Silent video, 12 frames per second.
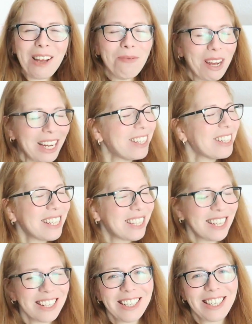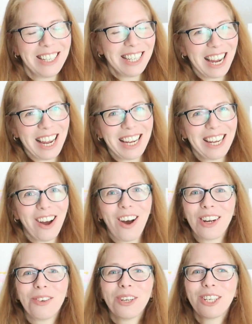I made the decision today
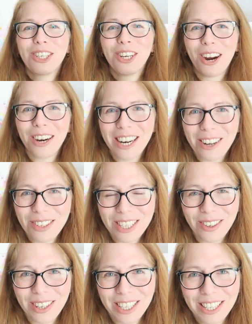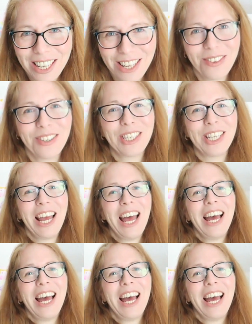on which yarn I was going to use.